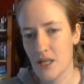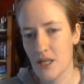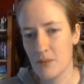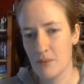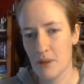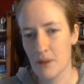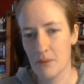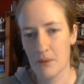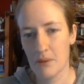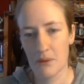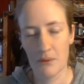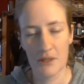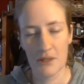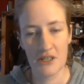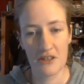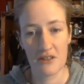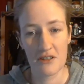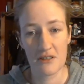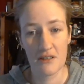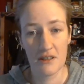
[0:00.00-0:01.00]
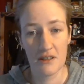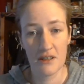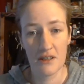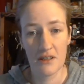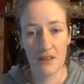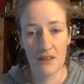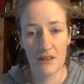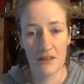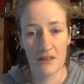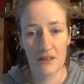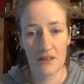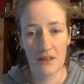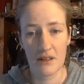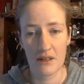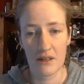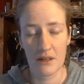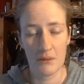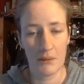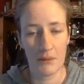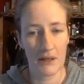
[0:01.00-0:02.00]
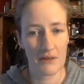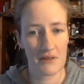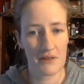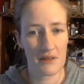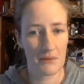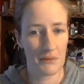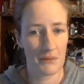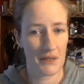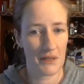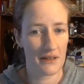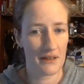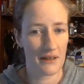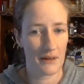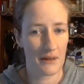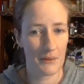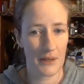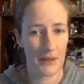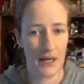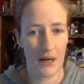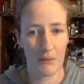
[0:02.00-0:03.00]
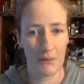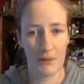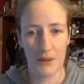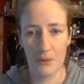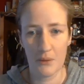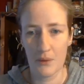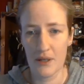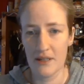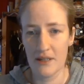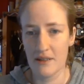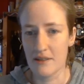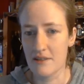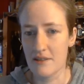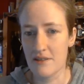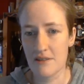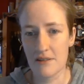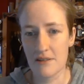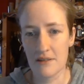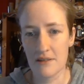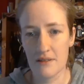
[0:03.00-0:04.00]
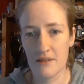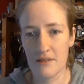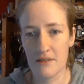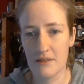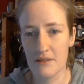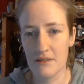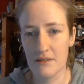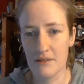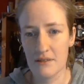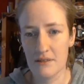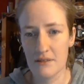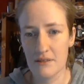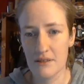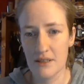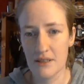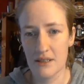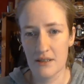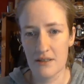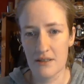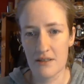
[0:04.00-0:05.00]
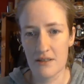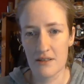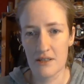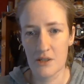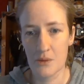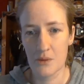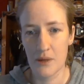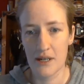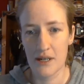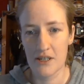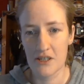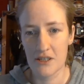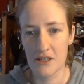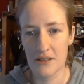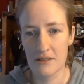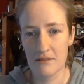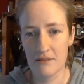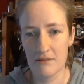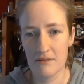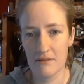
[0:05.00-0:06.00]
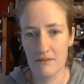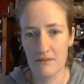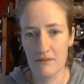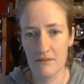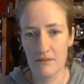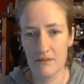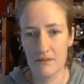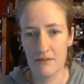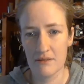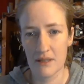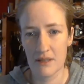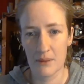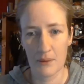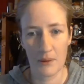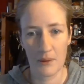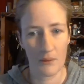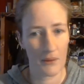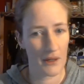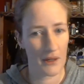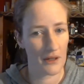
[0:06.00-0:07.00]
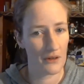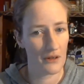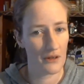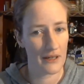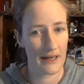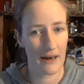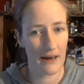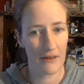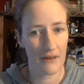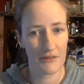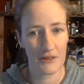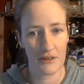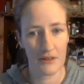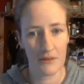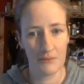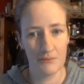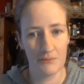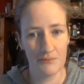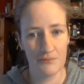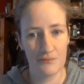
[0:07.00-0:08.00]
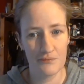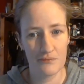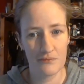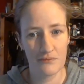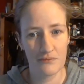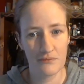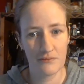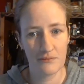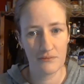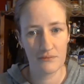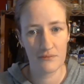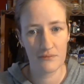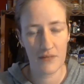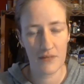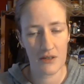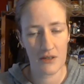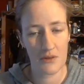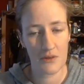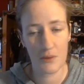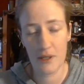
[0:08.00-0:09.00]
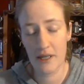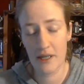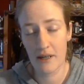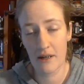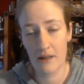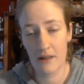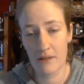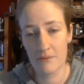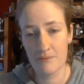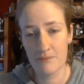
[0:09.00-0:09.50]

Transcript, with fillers: Maybe we just care about somebody that we happen to witness in a situation and we want to look after them because we care.